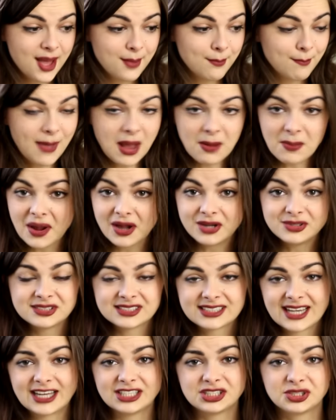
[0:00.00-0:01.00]
make my own
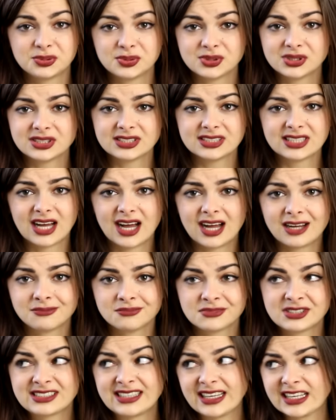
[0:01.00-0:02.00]
schedule,
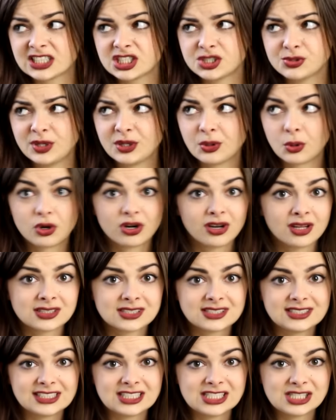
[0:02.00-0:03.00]
um, stick to it or not
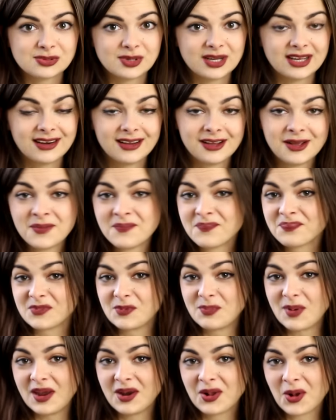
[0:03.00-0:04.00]
stick to it,
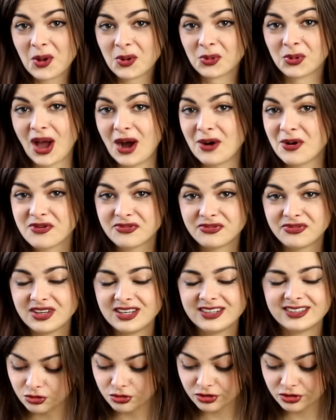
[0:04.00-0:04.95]
depending on how I feel.